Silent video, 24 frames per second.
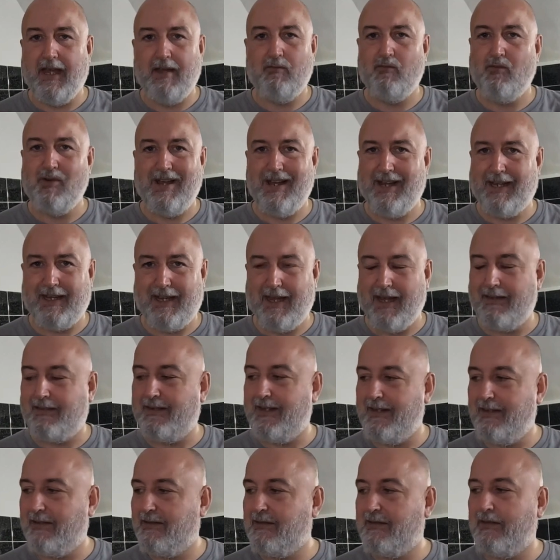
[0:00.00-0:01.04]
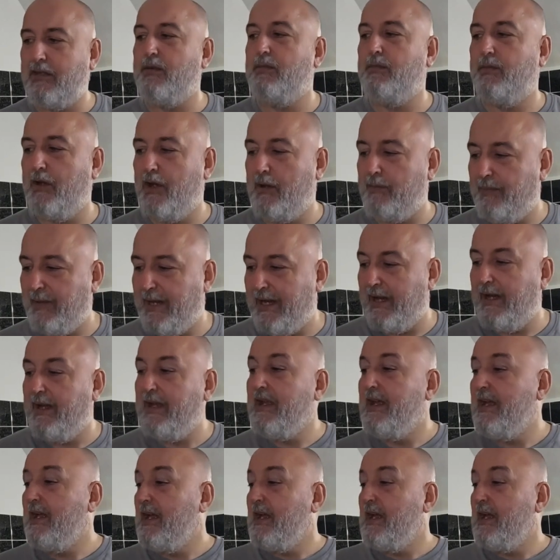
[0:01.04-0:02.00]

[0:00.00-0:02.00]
It really is, it's superb beer.